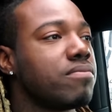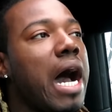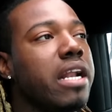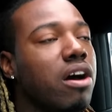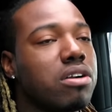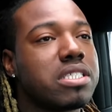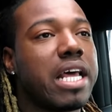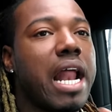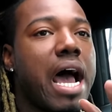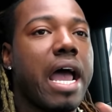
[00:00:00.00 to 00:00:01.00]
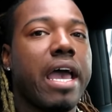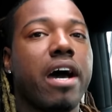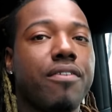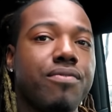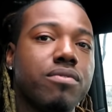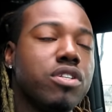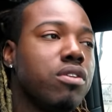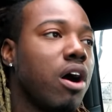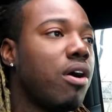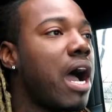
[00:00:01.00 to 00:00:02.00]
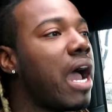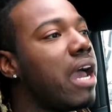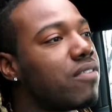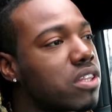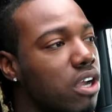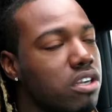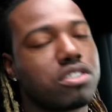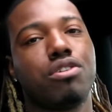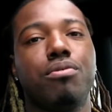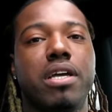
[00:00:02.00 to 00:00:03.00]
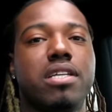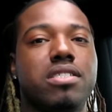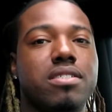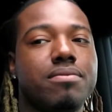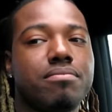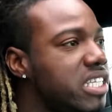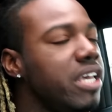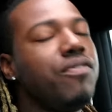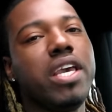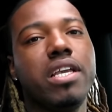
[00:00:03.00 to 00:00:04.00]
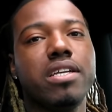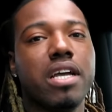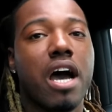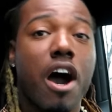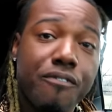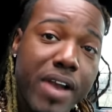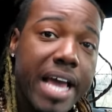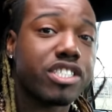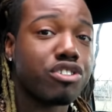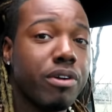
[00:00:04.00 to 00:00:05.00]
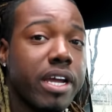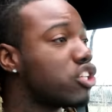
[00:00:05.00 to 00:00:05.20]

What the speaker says: that I have, you know, I have a 32-inch TV, a flat screen.